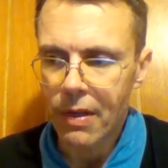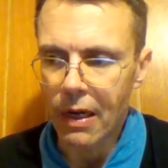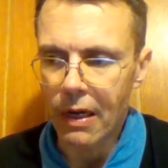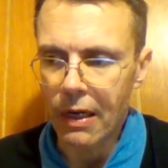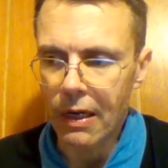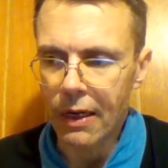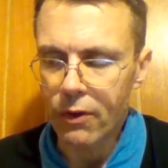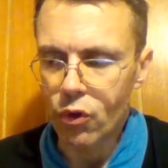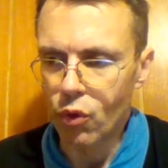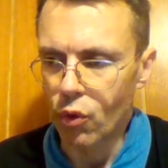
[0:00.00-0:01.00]

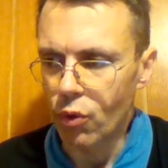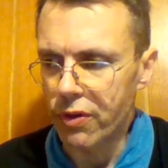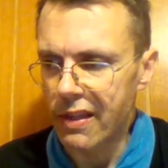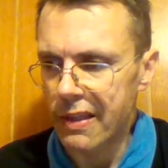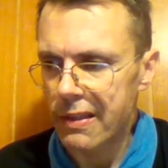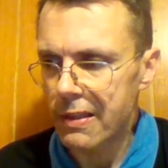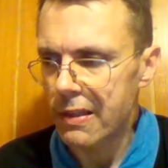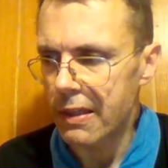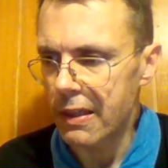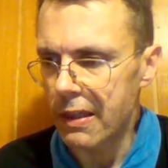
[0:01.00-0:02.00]
uh, to these
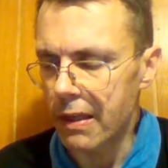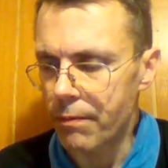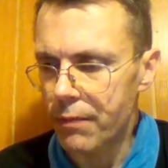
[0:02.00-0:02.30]
uh,